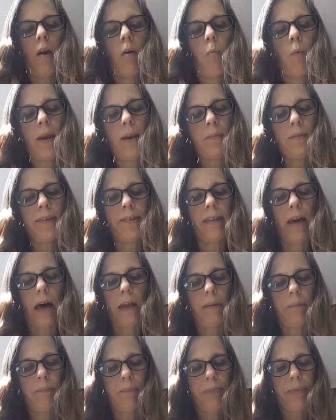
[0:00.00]
When it was
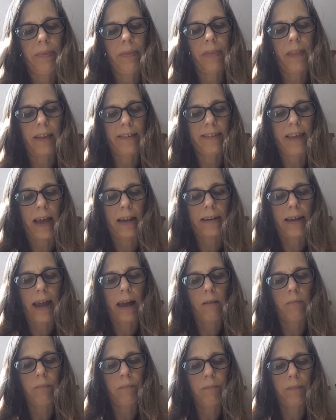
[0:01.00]
done, they sat
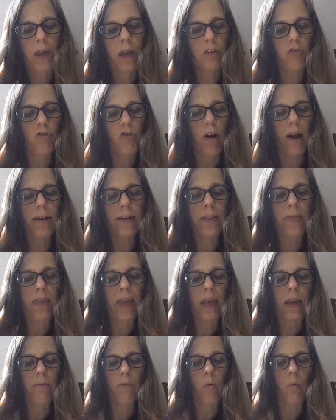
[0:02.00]
down and tried to
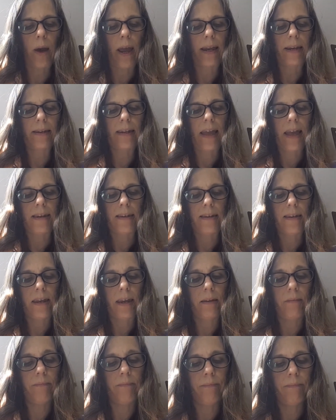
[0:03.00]
think of a way to get it
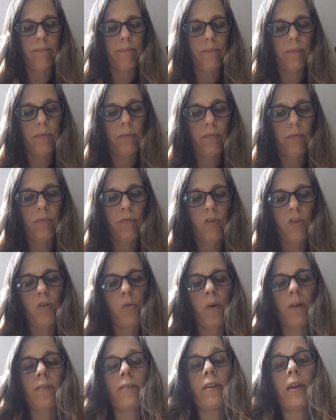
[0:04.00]
in. "Do
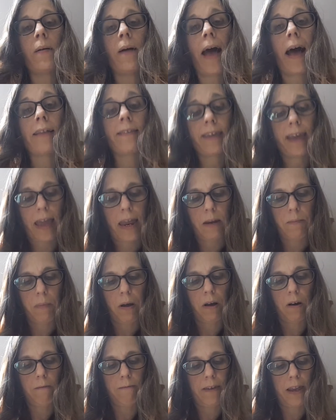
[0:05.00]
you want to know how to get the
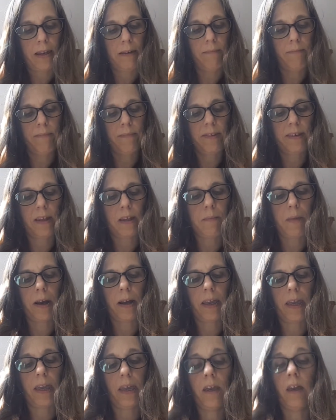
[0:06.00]
bath in?" said the
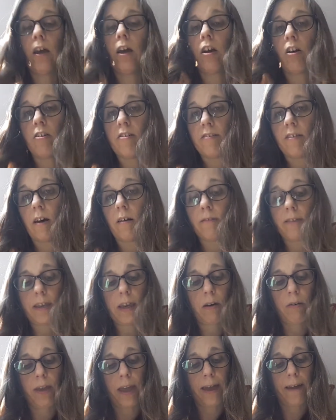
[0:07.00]
monkey. "'Cause I'll
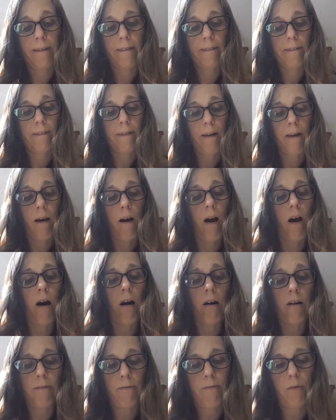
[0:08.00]
tell you.
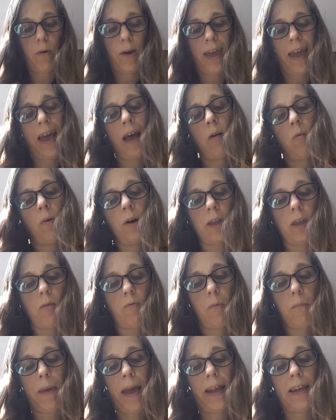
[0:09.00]
I've thought it out while you
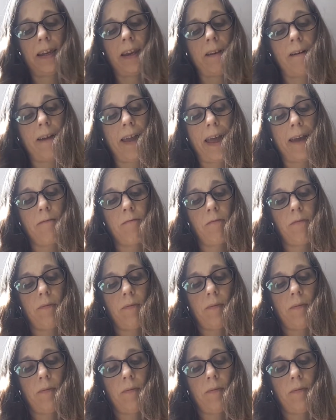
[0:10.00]
were painting, I have."